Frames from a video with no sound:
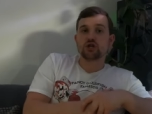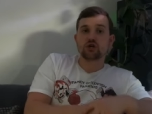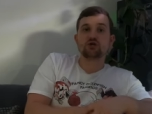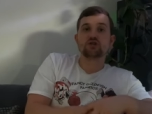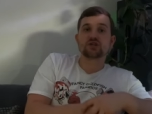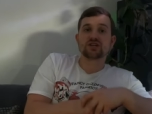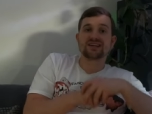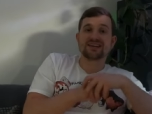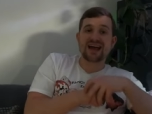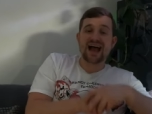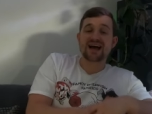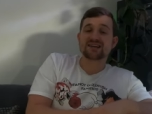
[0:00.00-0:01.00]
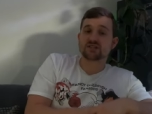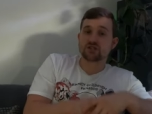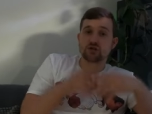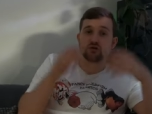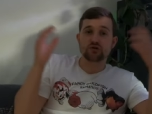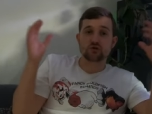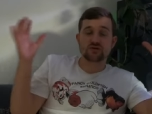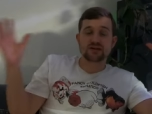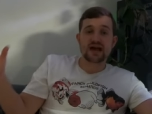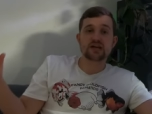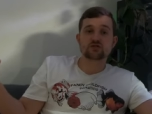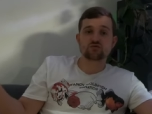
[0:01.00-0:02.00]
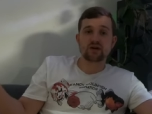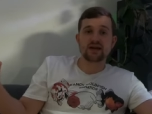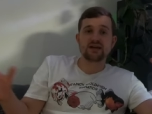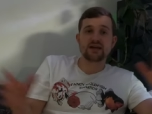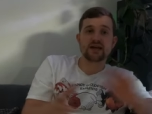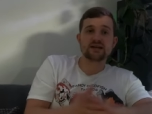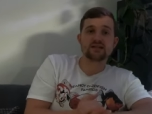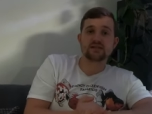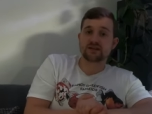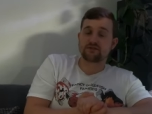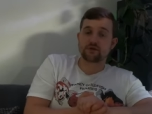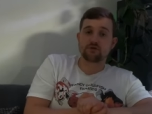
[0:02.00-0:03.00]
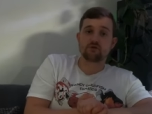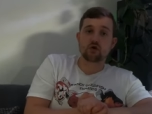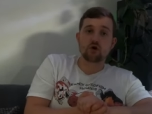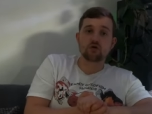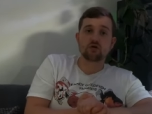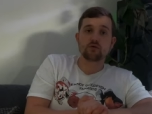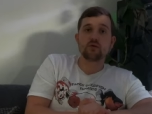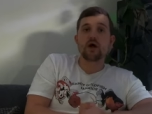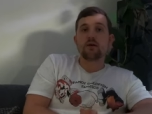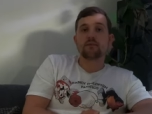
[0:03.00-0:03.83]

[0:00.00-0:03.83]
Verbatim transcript: Use gas, use your gas radiators if you've got them,